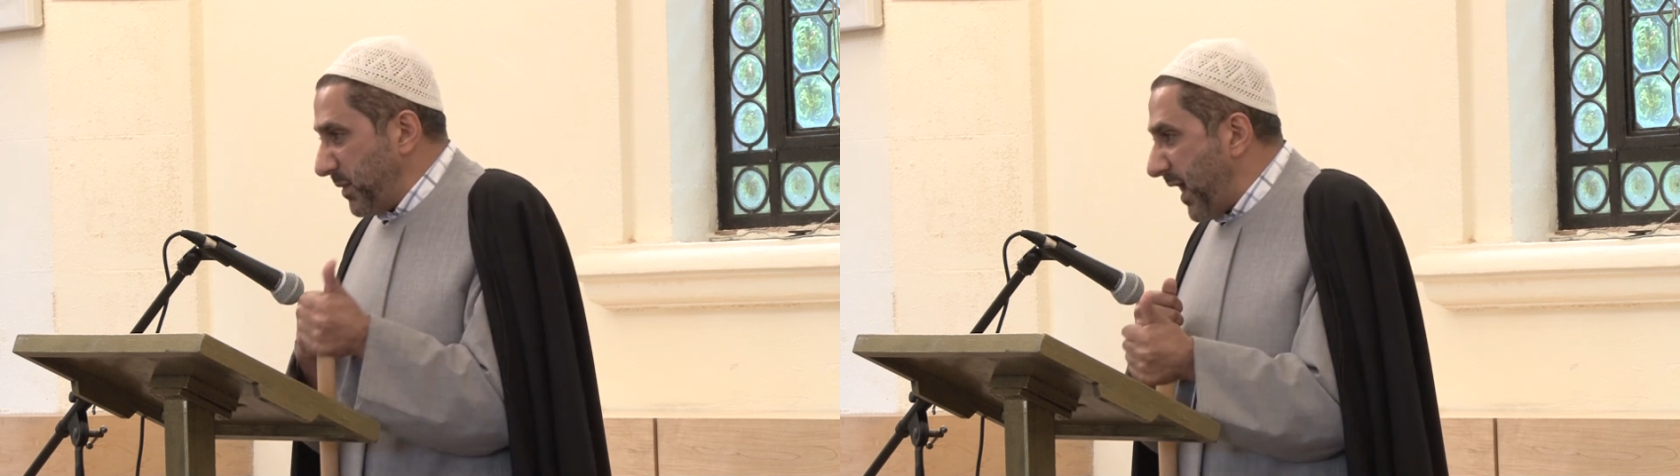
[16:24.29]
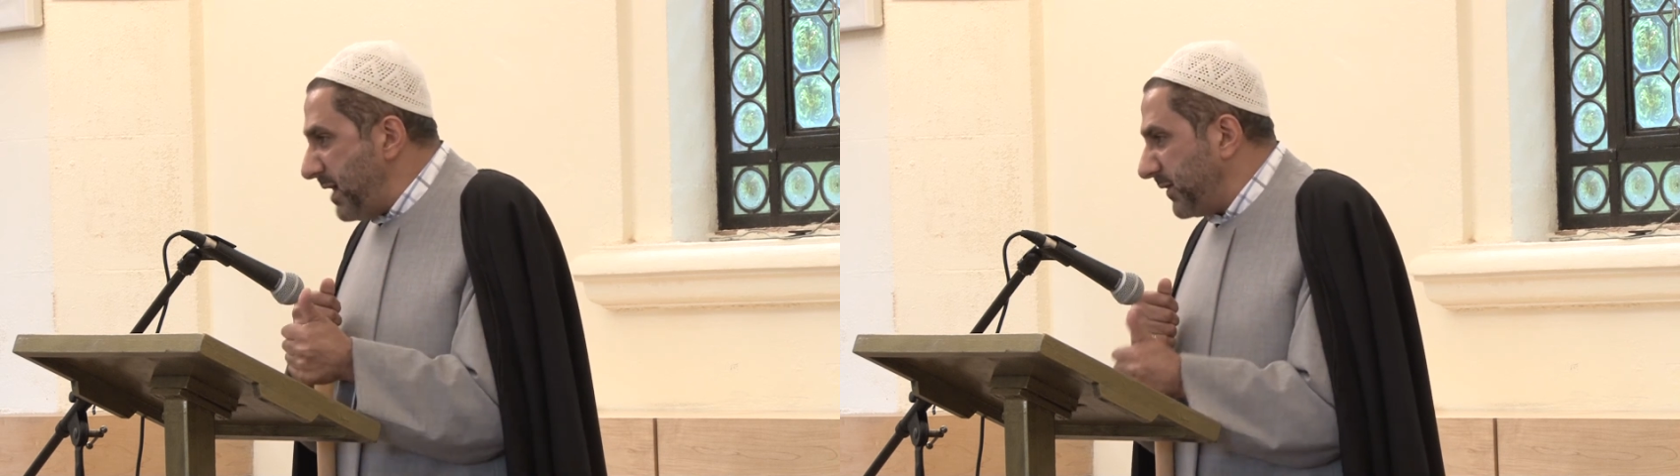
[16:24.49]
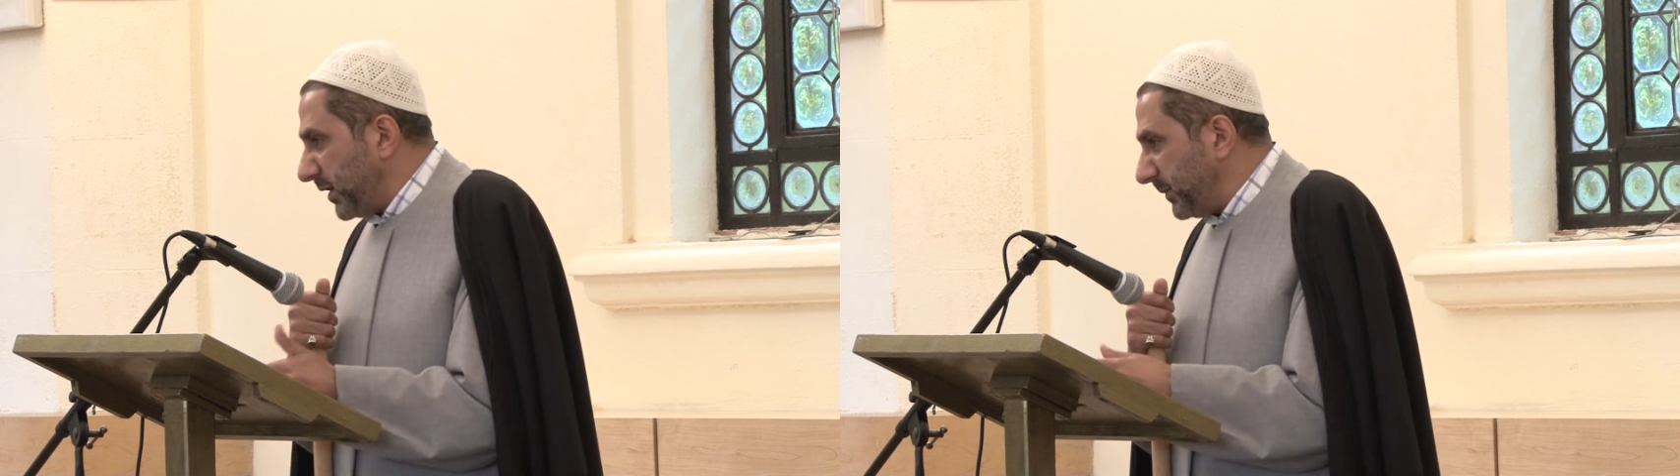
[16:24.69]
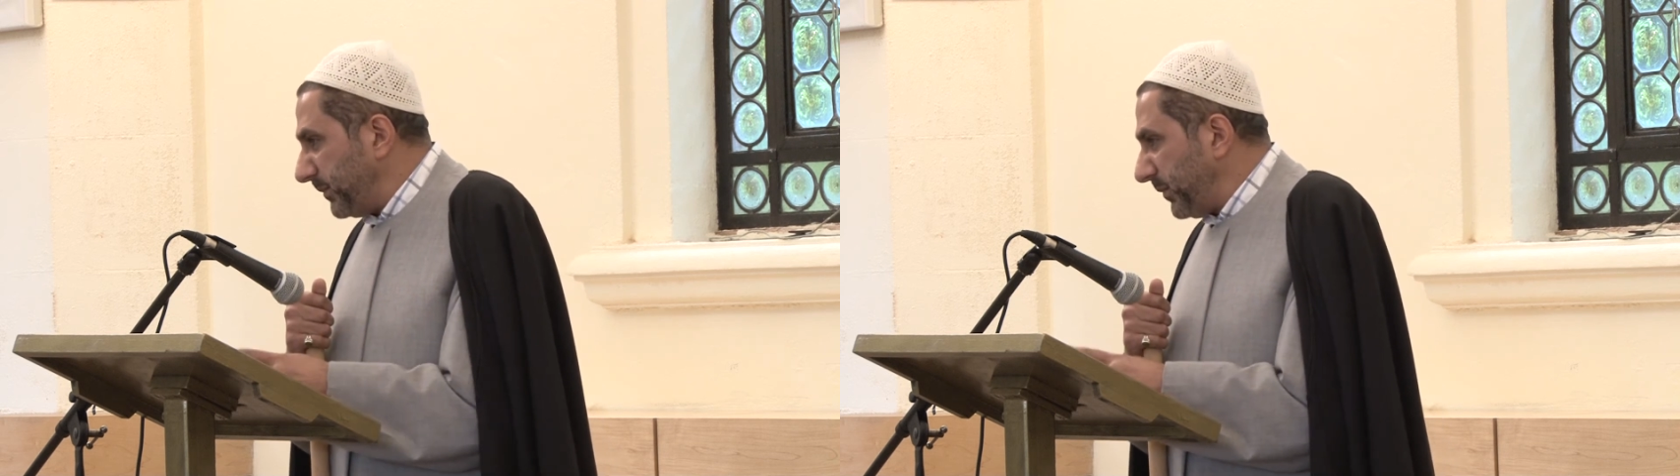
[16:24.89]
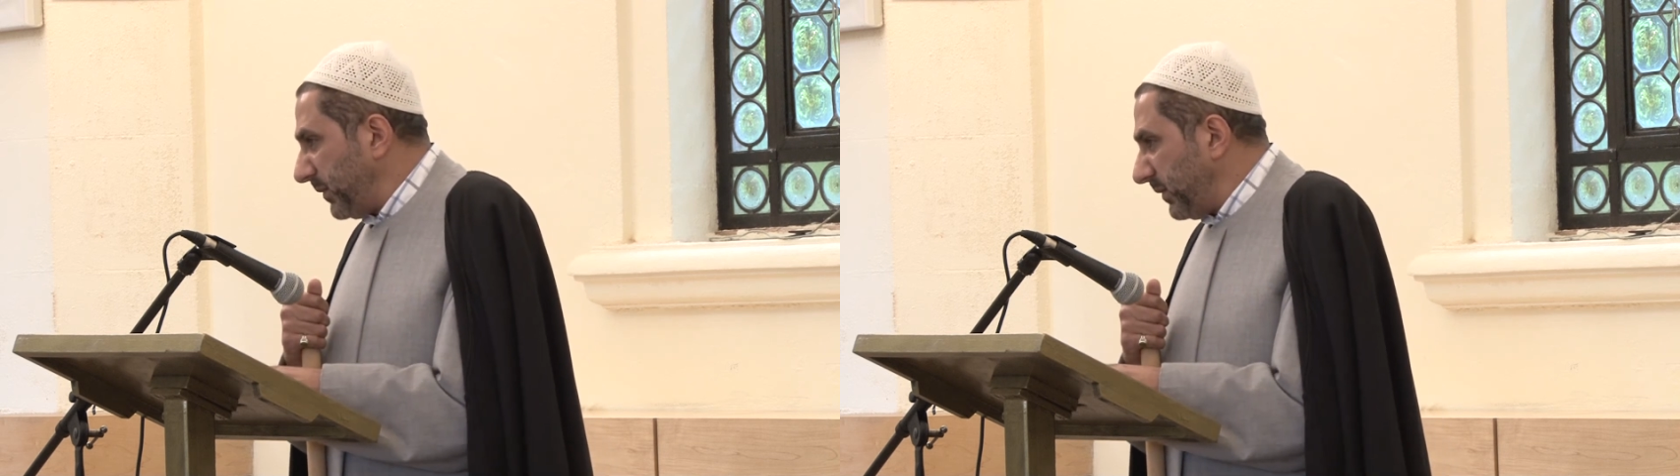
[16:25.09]
behavior.
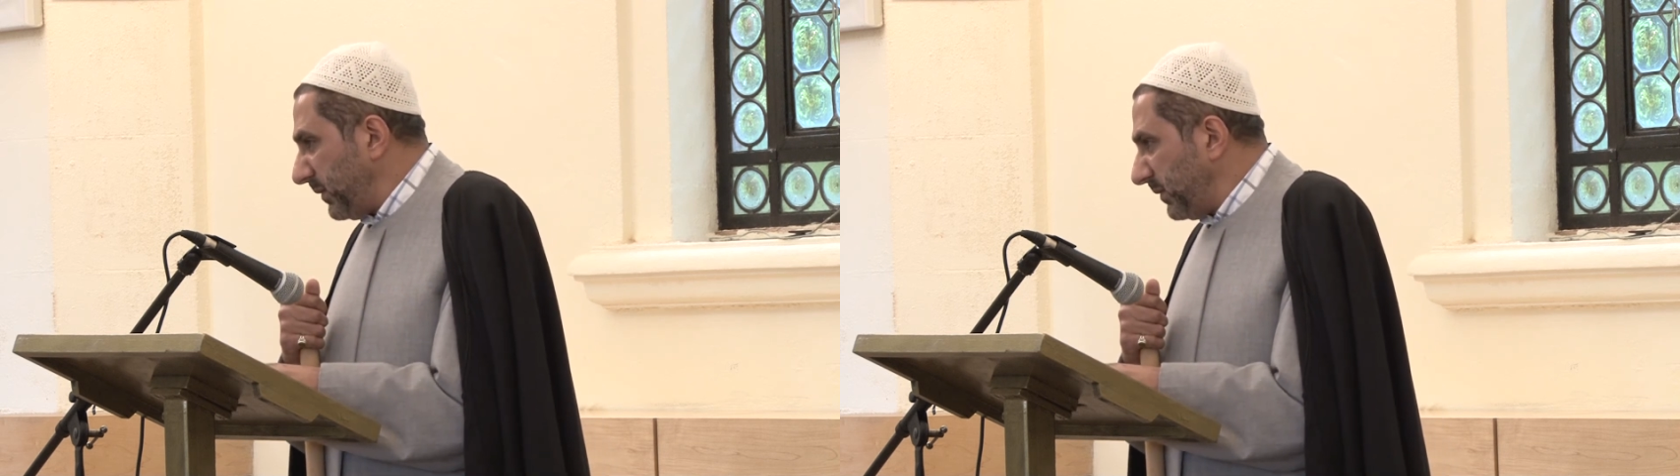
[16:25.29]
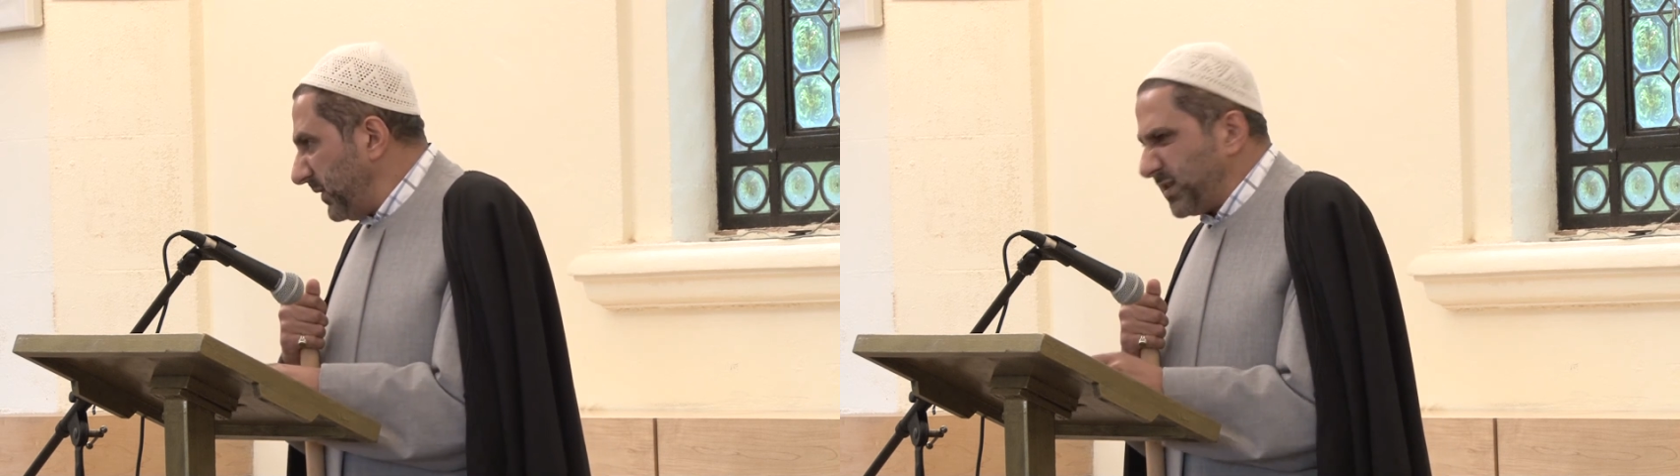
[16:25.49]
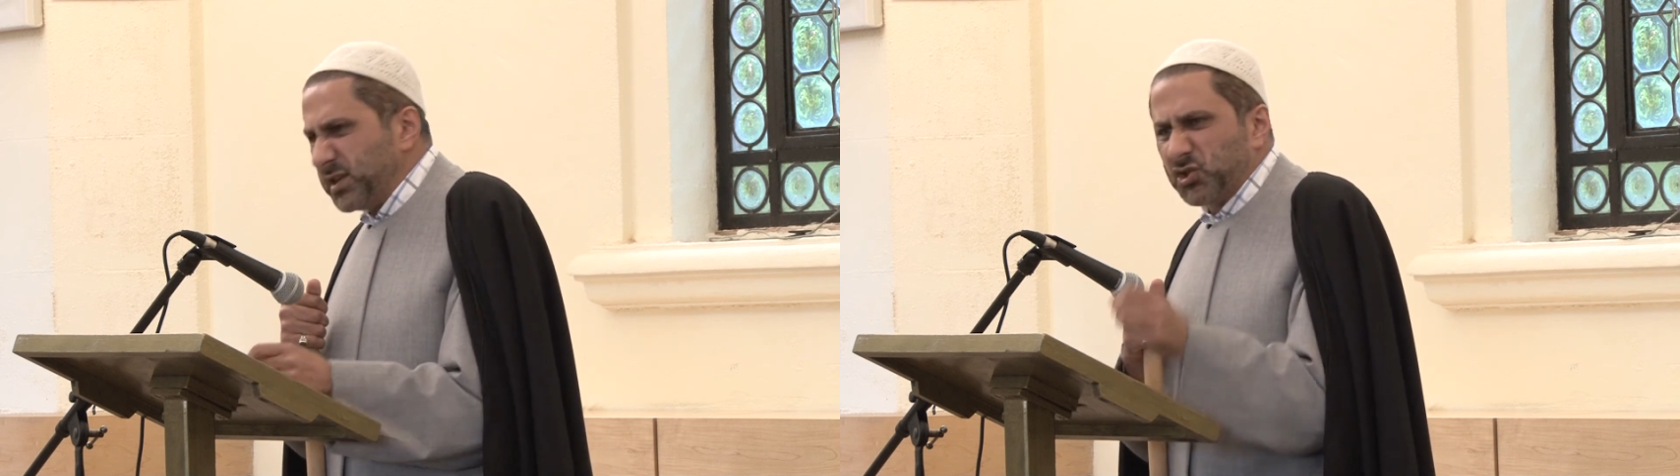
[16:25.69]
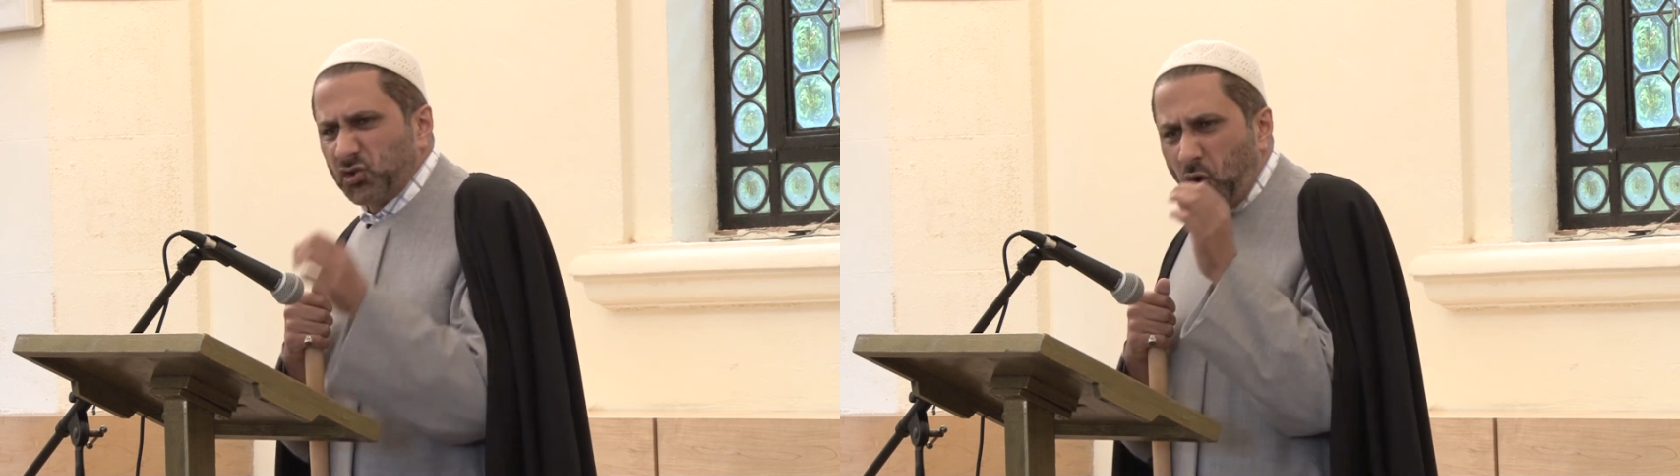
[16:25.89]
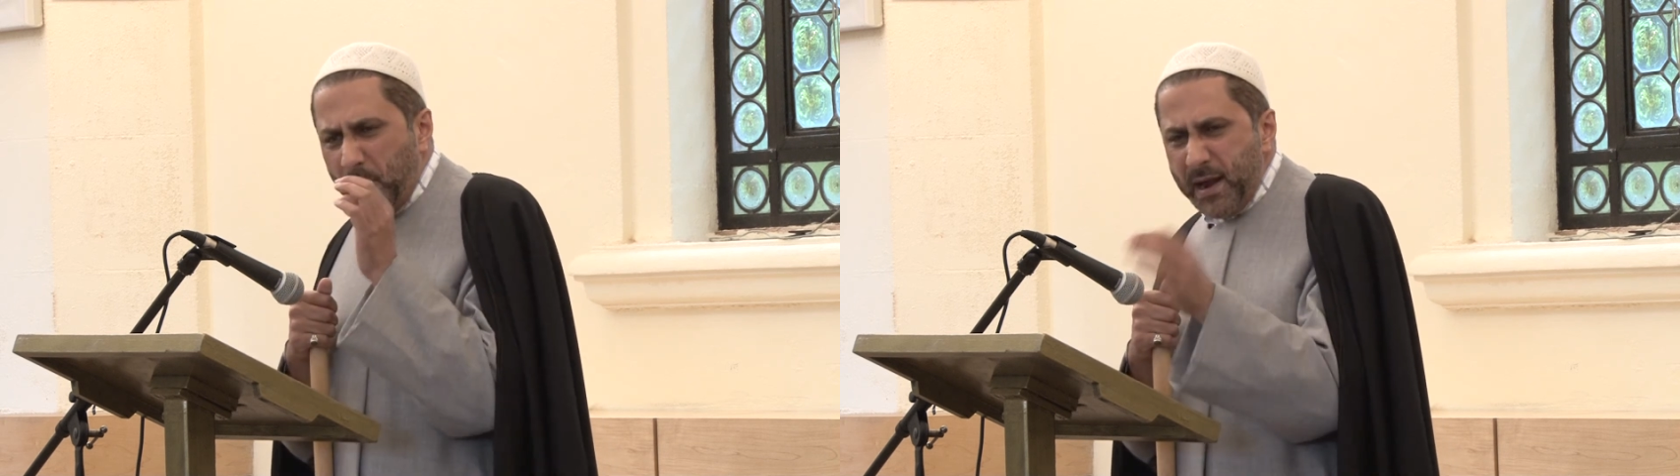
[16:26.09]
This is
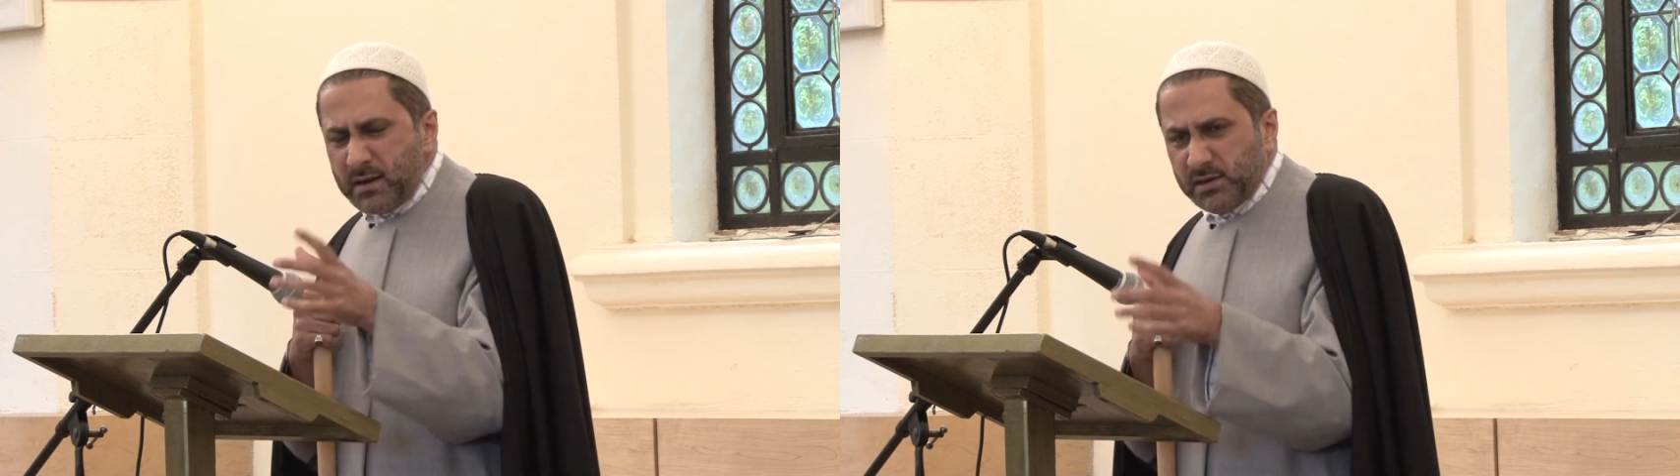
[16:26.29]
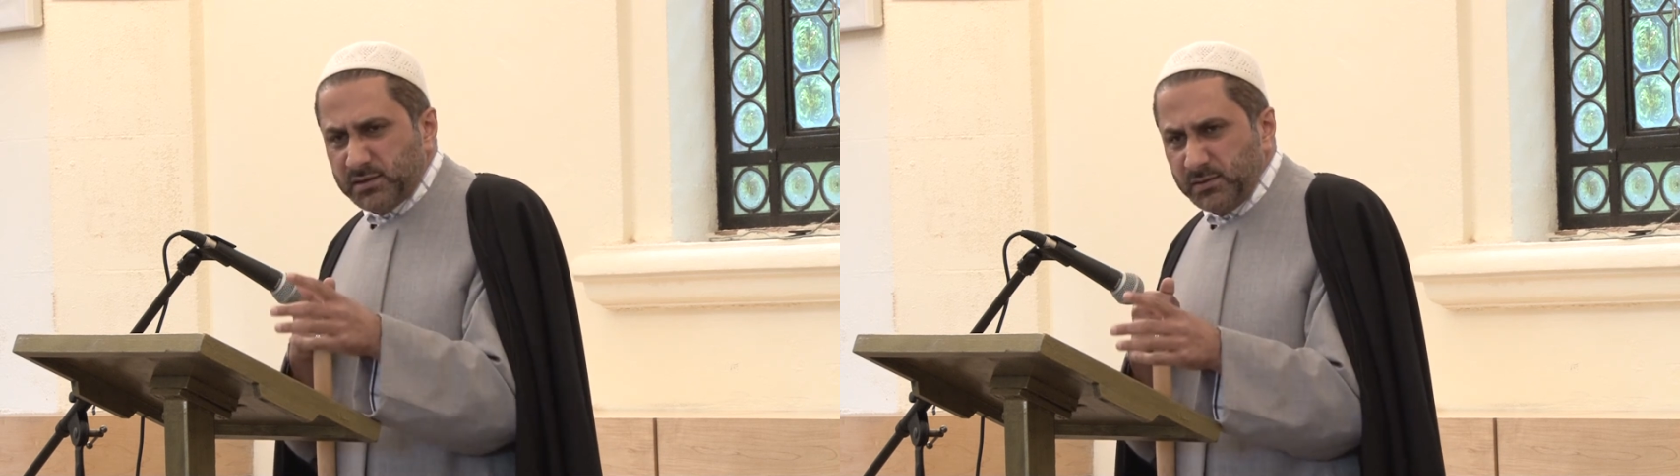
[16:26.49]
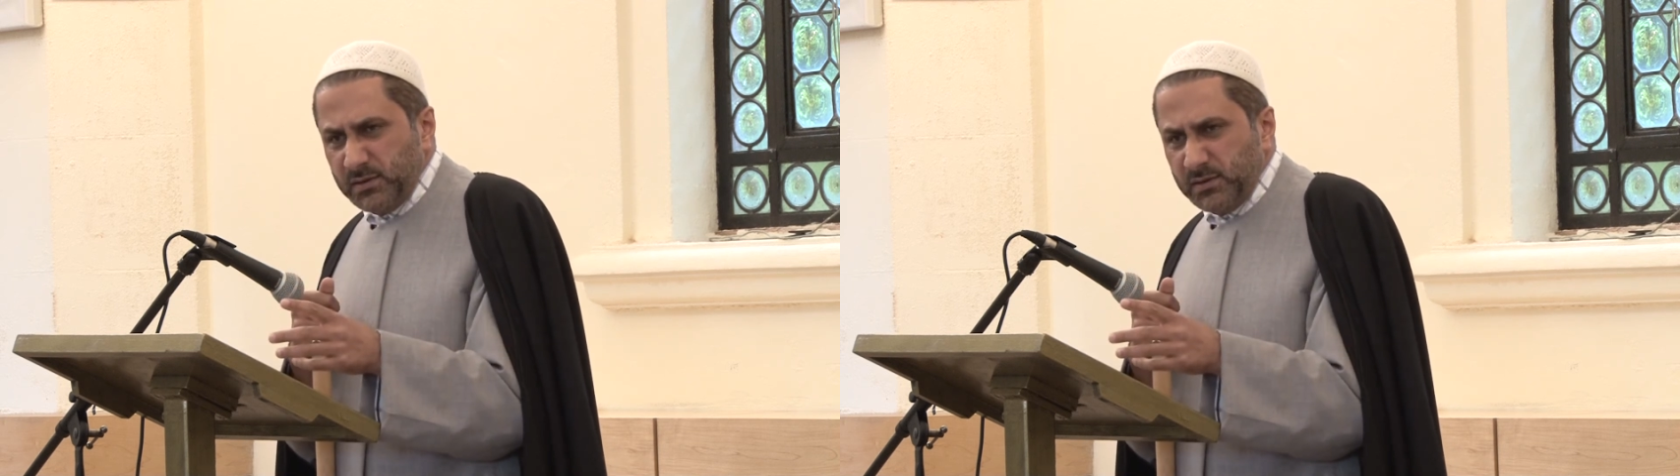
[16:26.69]
so apparent.